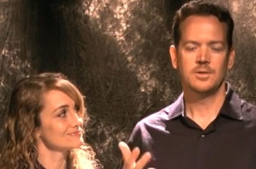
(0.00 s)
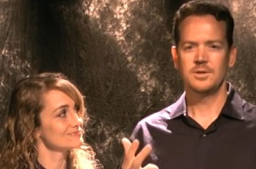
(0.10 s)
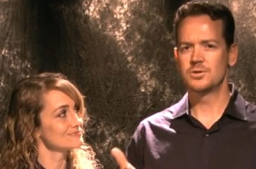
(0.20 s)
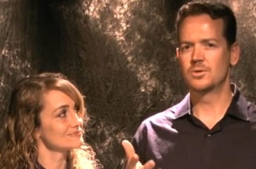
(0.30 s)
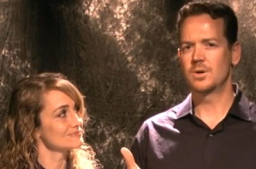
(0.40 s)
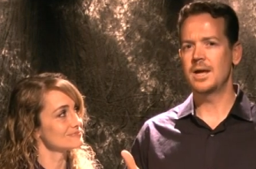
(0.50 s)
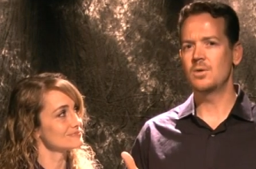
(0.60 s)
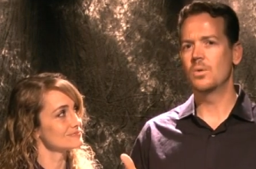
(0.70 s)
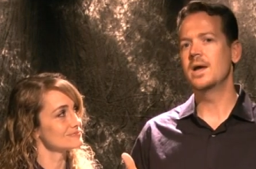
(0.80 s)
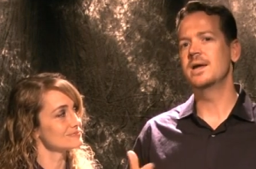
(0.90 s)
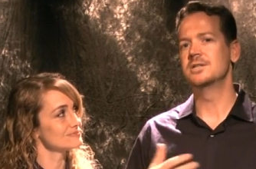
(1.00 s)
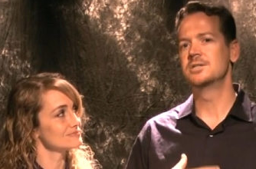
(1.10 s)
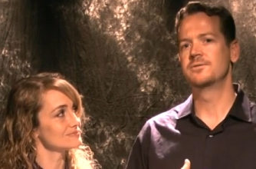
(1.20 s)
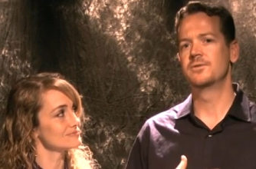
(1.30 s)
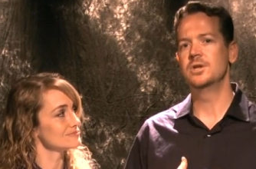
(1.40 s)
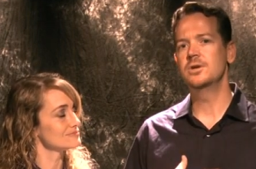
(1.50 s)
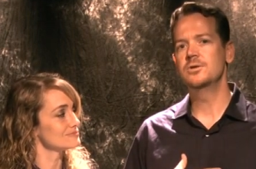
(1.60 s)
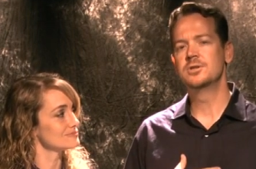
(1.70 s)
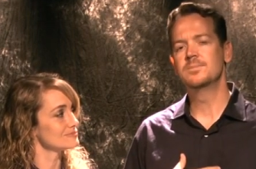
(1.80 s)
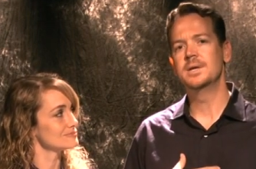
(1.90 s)
Speaker 1: These are great ways for
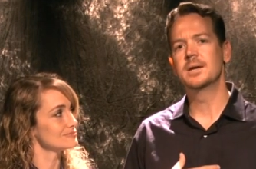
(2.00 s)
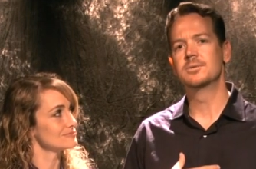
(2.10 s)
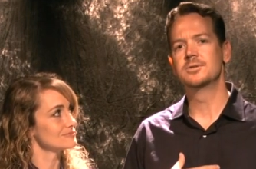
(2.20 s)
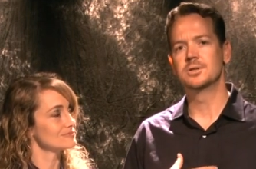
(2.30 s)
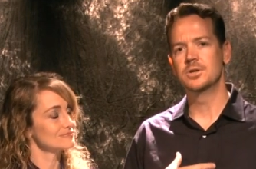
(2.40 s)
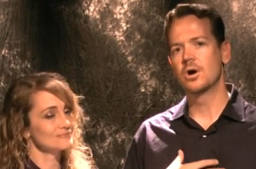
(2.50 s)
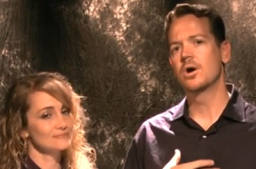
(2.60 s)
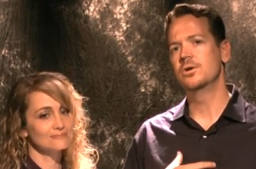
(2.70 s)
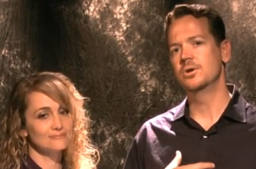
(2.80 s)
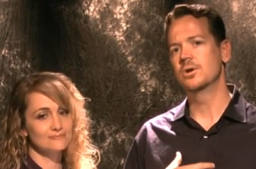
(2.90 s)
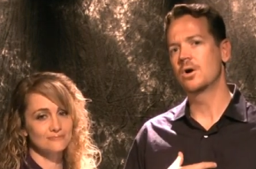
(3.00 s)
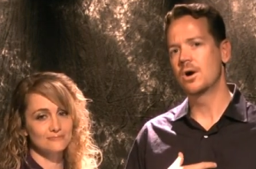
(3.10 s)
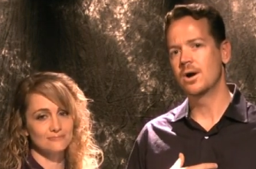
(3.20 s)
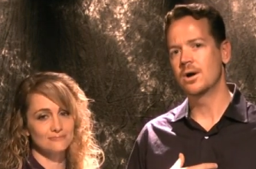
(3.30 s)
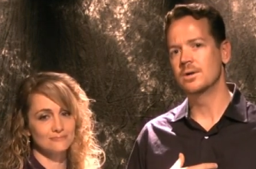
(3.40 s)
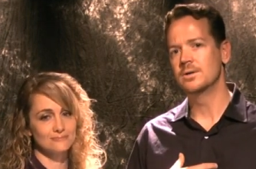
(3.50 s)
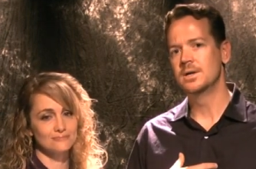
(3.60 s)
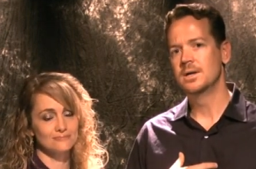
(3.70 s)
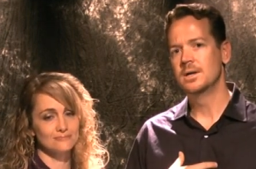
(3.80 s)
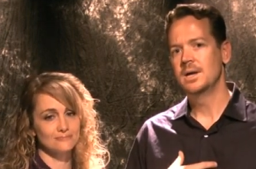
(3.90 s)
you to be able to guard your heart,
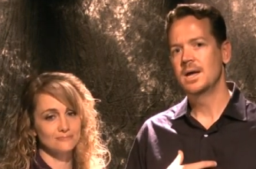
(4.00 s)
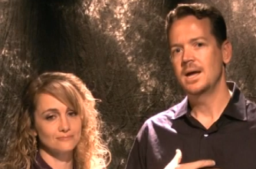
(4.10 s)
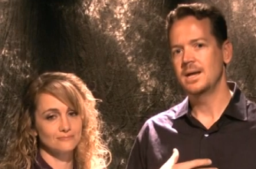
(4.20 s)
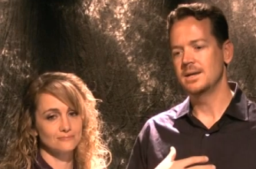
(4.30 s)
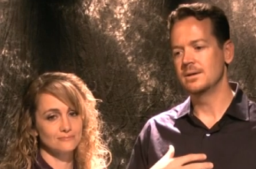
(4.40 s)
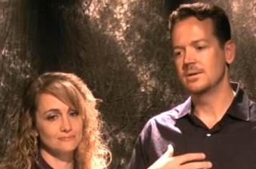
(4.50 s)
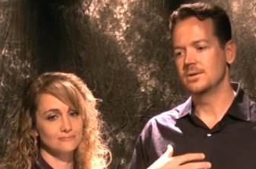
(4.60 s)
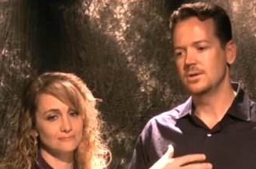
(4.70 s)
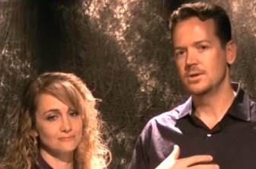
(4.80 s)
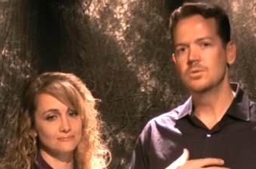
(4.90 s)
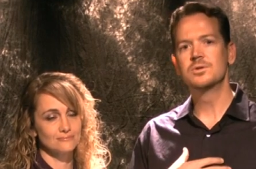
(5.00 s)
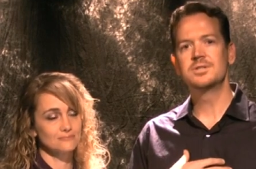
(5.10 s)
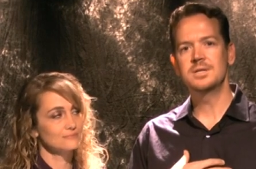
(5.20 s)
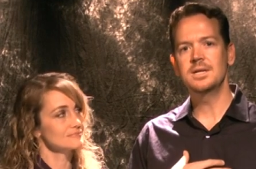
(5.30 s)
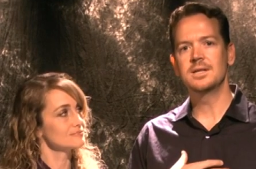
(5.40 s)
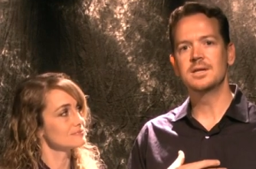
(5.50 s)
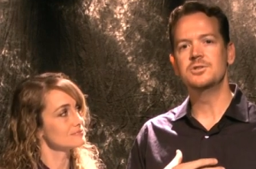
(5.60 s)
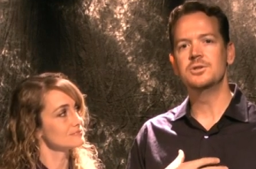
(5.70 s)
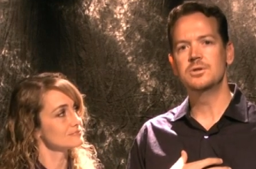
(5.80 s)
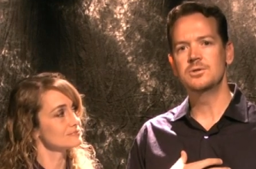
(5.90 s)
and you will see that
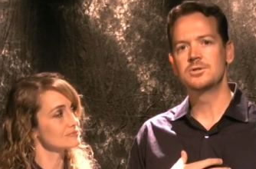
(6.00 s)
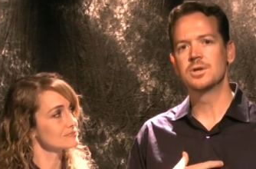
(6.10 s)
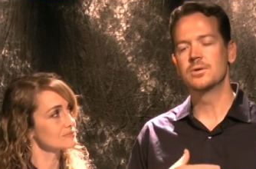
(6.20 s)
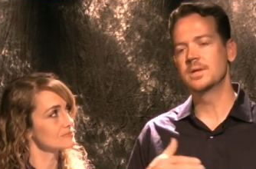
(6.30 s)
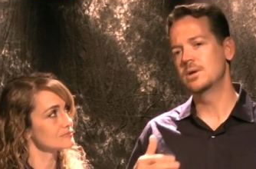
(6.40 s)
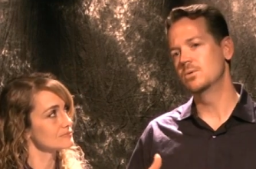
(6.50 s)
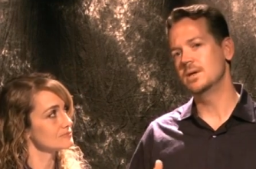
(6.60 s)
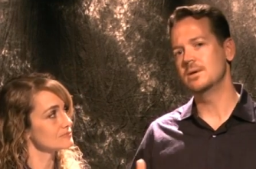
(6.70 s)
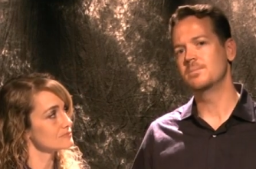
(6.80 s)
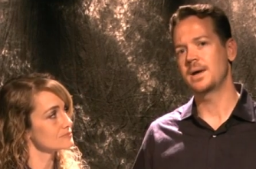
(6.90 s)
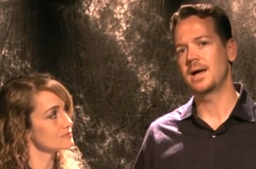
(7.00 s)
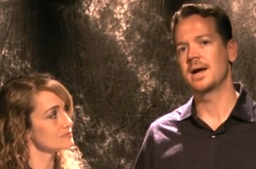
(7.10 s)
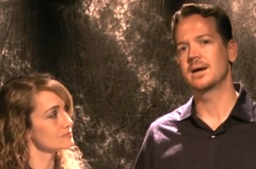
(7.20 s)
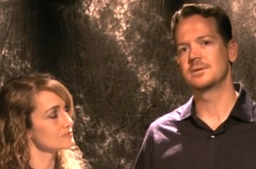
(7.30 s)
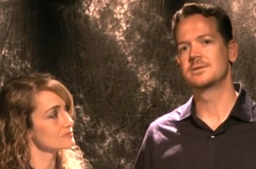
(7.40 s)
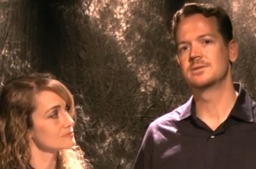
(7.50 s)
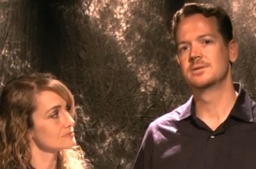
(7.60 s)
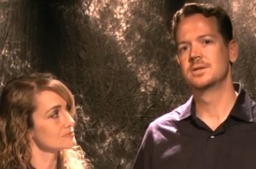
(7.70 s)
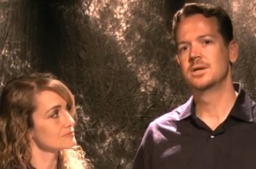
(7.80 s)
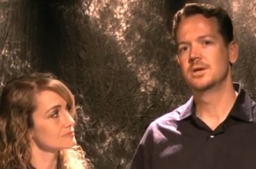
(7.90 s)
as you do so, they will impact
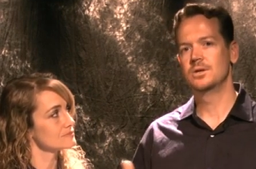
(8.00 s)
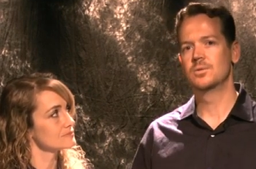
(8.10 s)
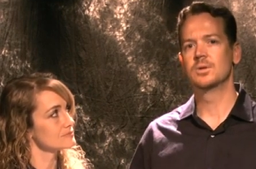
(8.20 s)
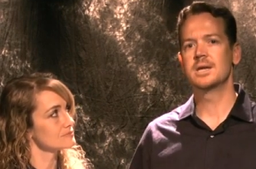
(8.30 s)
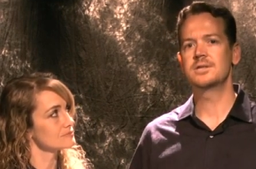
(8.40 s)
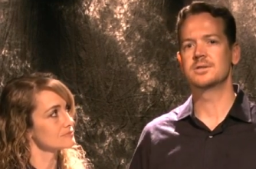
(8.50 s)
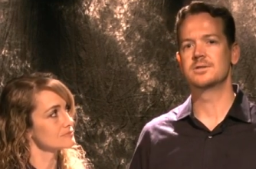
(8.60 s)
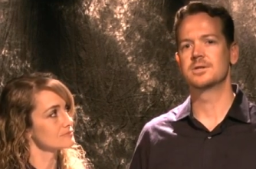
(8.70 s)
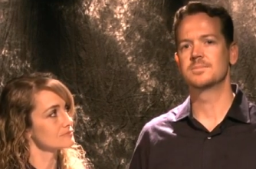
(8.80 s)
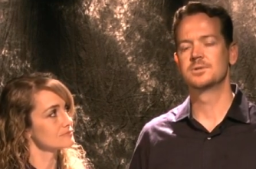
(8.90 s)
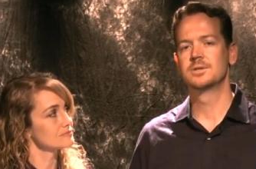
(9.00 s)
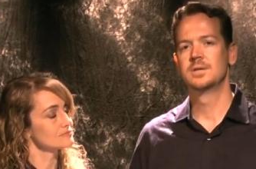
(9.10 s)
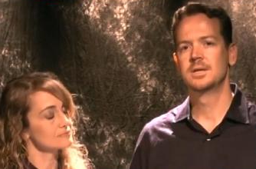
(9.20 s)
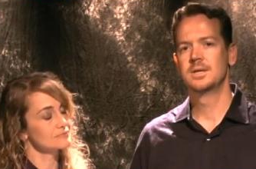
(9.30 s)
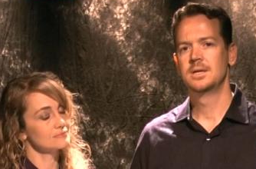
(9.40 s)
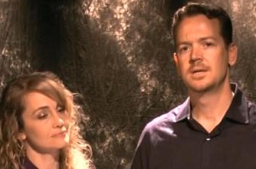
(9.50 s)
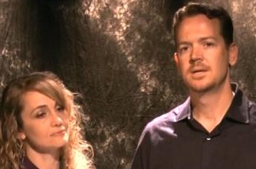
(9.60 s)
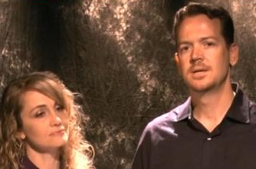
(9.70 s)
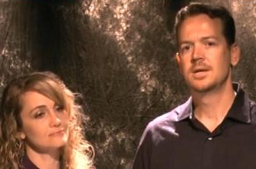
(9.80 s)
your relationships. Mm-hmm.